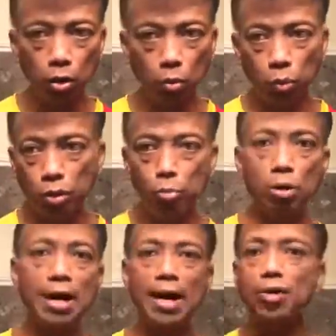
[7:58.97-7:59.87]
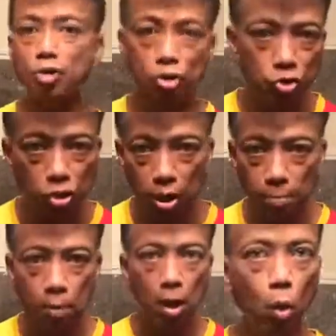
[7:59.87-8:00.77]
with your
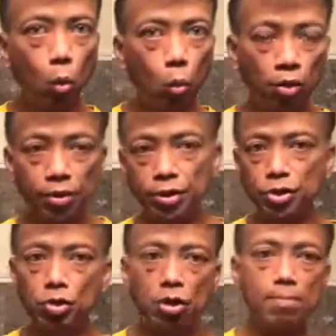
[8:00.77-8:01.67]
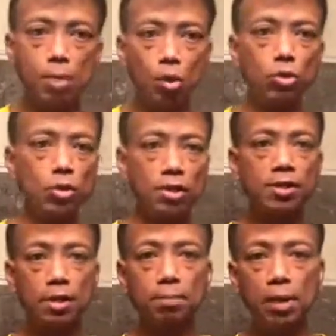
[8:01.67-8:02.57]
relationship, whether it's your emotional
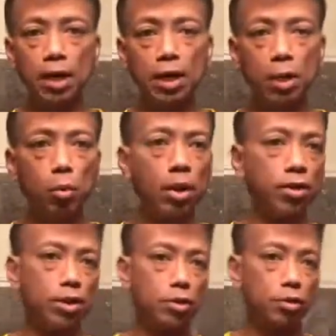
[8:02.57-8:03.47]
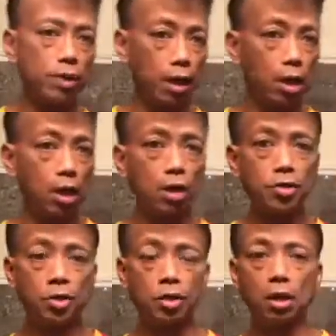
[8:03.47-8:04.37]
stability, whether it's your
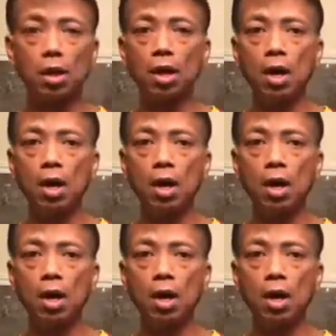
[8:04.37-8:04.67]
psychological